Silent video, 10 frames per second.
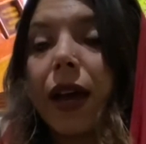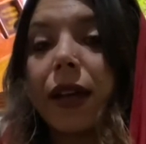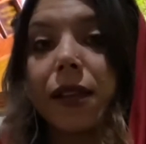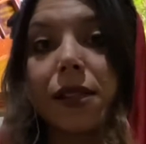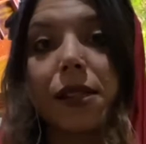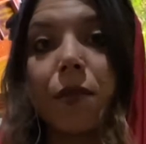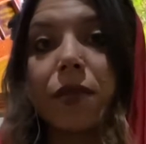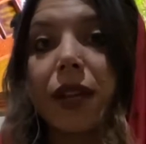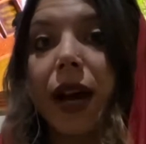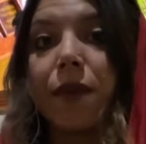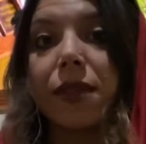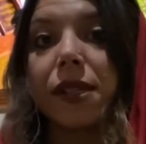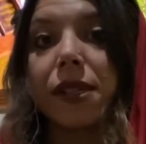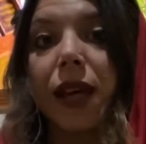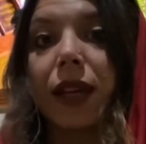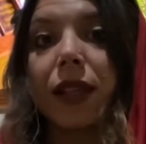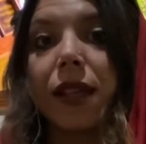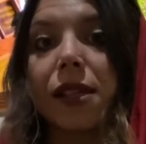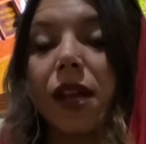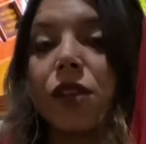sometimes it's like this.
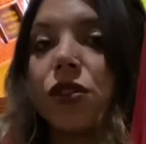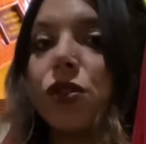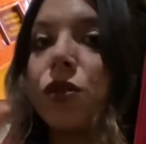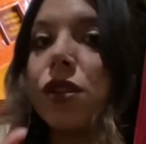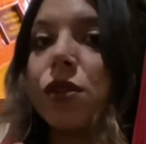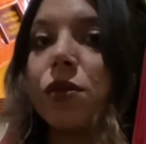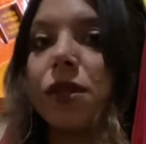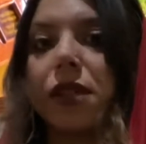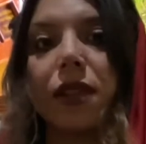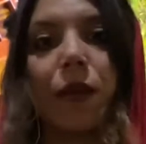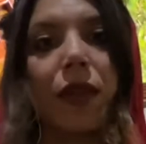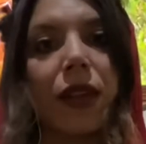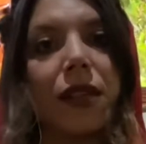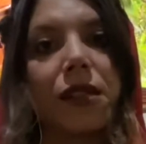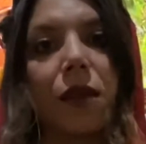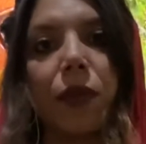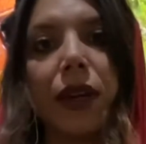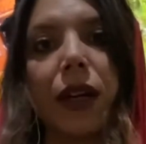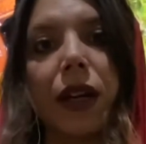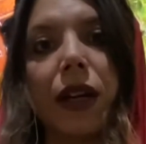As soon as you see them, they
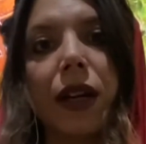disappear.